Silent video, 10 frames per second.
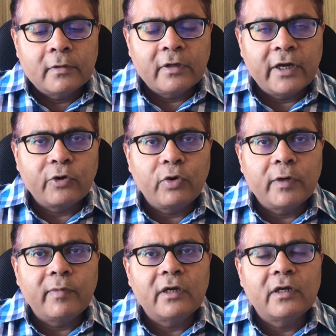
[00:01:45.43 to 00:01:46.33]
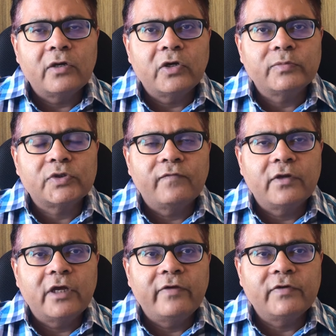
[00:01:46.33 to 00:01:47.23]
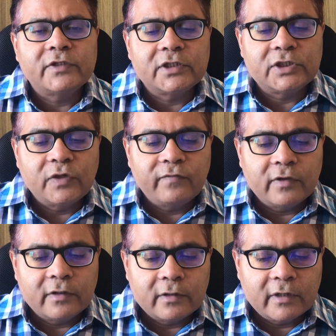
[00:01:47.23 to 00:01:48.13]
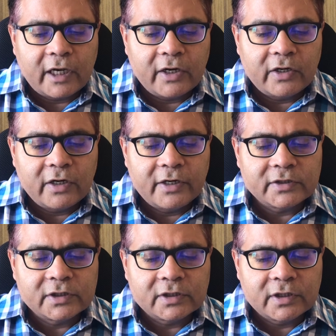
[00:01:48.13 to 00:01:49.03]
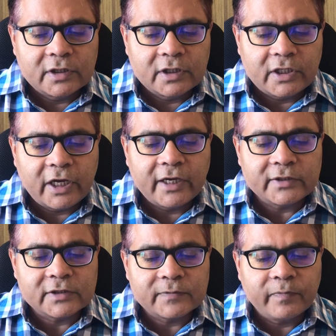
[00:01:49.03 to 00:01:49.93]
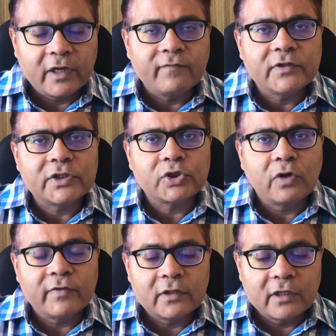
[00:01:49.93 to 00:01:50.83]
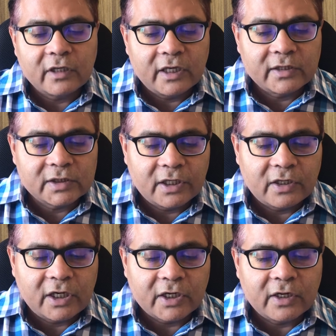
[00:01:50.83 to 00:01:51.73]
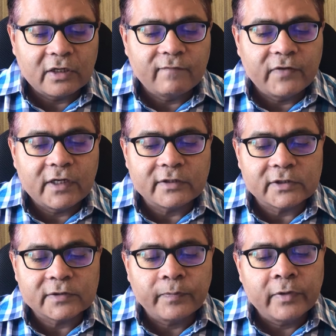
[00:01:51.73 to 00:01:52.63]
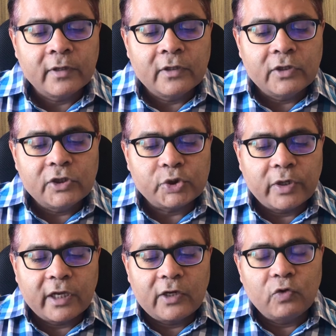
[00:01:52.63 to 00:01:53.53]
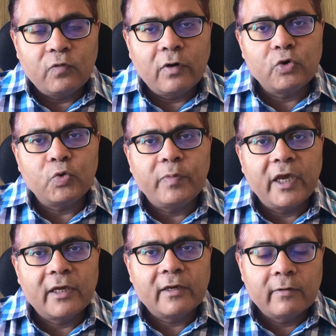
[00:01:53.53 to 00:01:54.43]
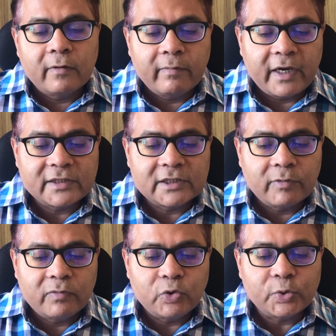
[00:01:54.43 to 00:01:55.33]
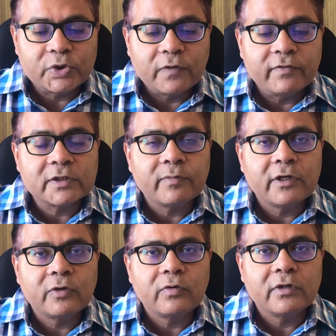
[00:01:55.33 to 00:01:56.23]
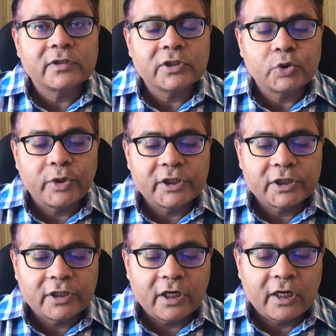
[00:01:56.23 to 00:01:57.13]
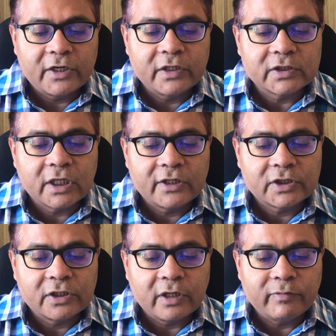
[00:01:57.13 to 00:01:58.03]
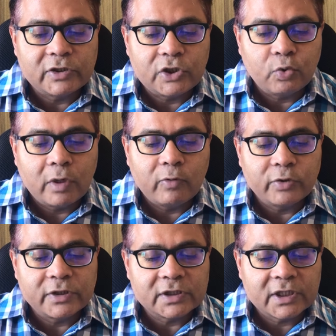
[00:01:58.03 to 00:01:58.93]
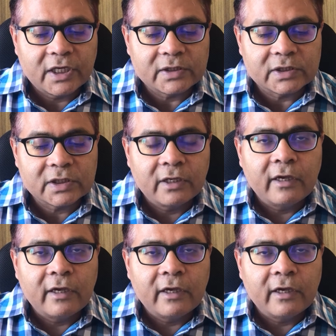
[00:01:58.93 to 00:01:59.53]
recruitment in terms of the diversity of the candidates it has, and which is often the case in technical fields. So again, you want to make maximum use of this particular situation and let the selection committee know about this case.